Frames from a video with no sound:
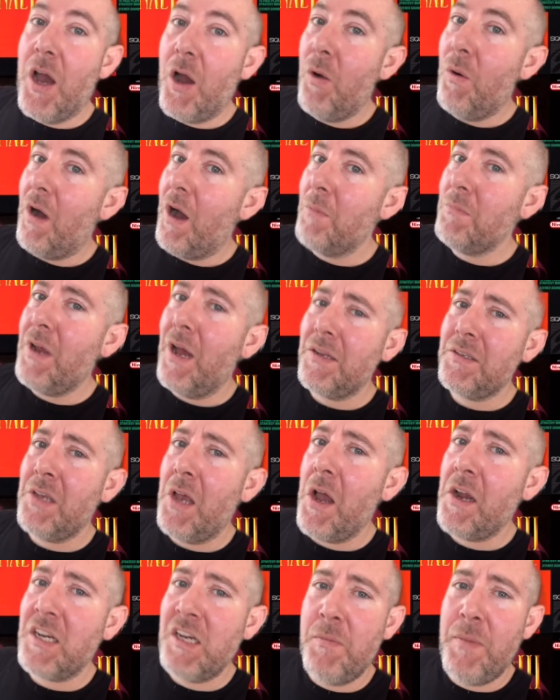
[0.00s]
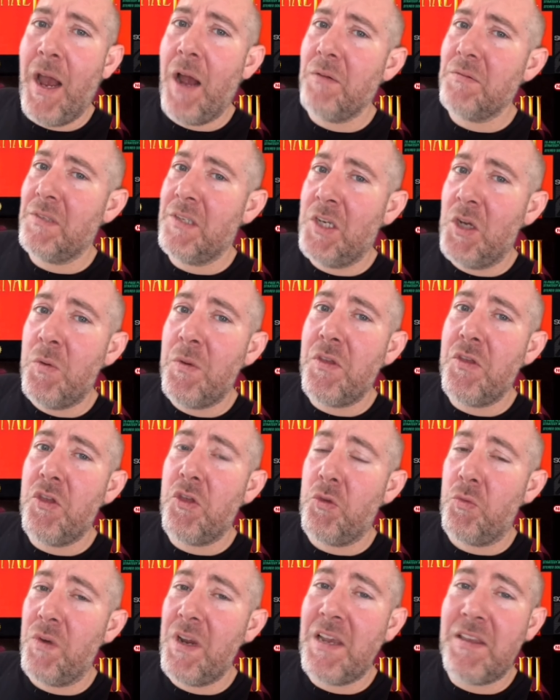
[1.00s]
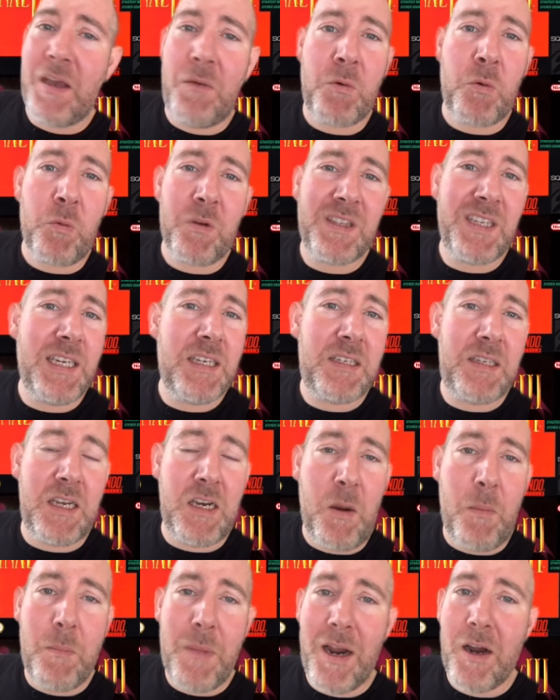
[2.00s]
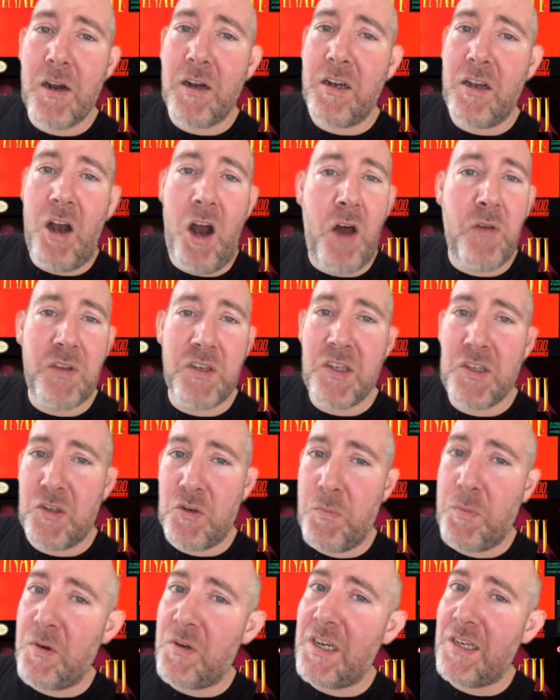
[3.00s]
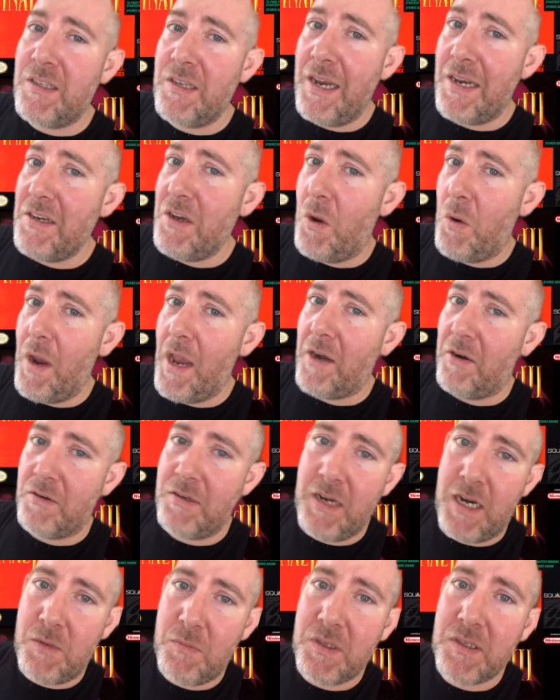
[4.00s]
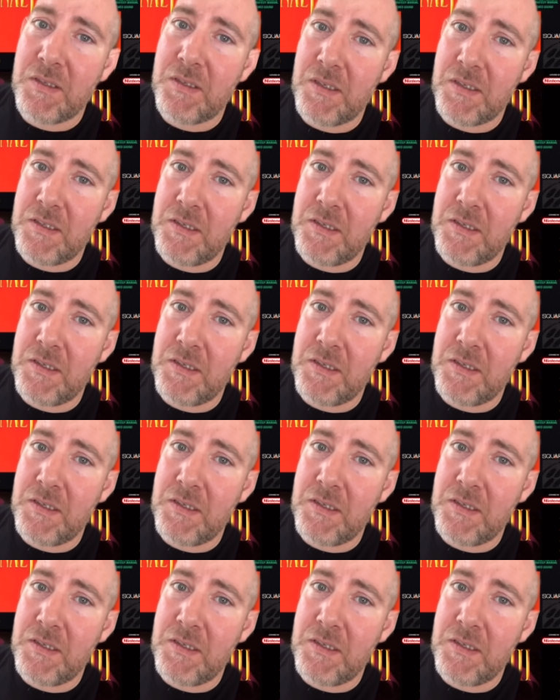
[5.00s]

I'm not talking about 2 and 3 that were released in America on the Super Nintendo Entertainment System.